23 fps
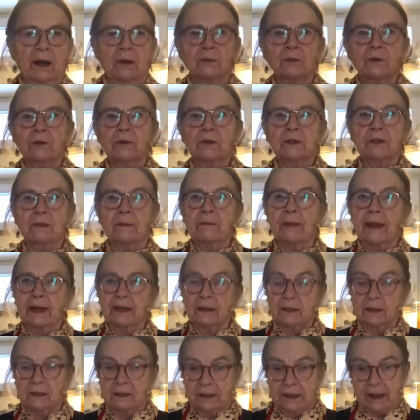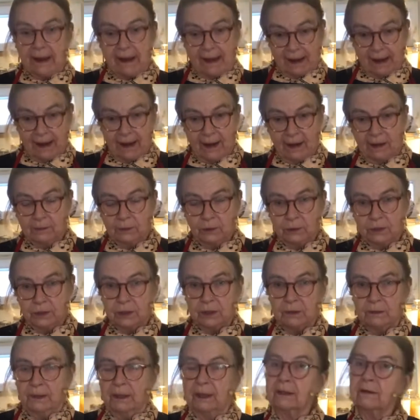I'm going to make
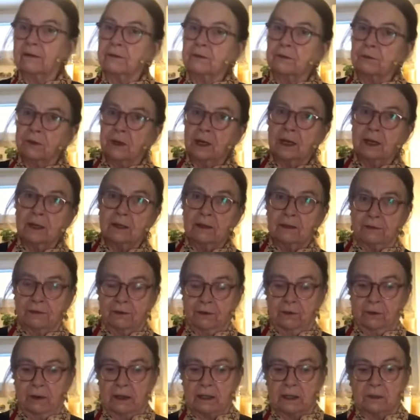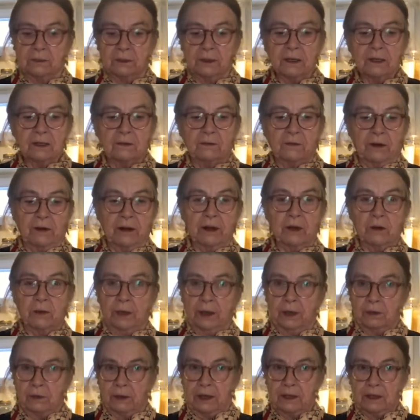3 different recipes, very
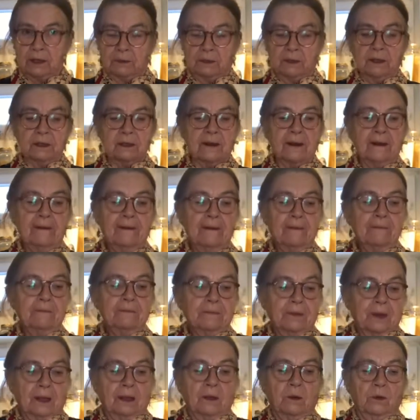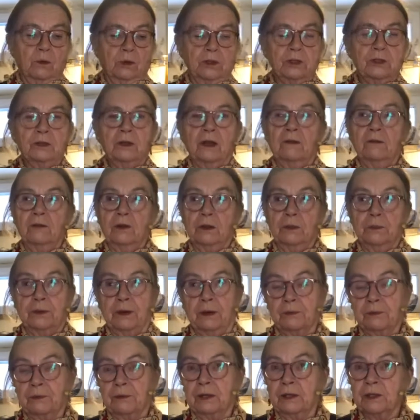quick recipes. Once you have all the
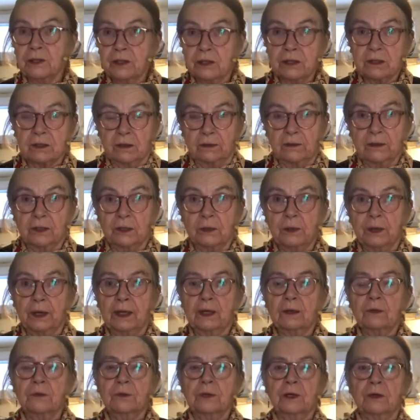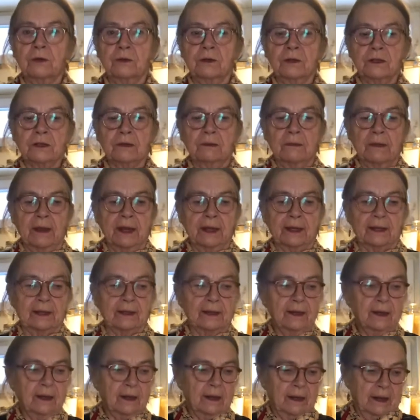preparations done, they're quick. We're going to make
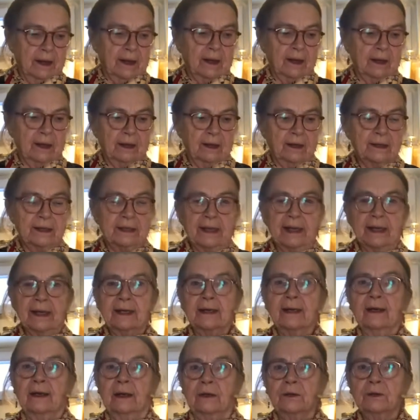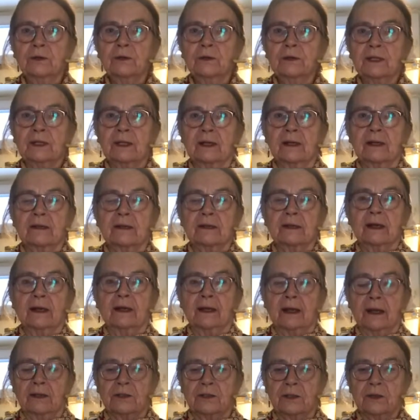date ladoos, that is
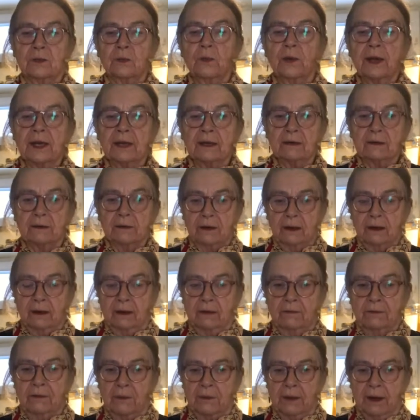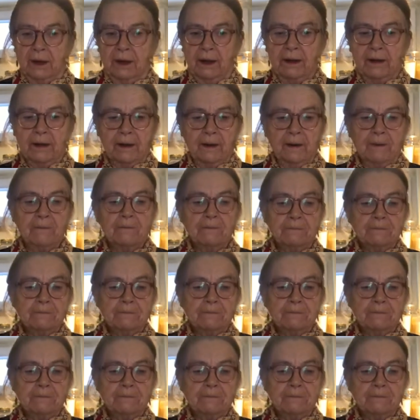like a sweet from India,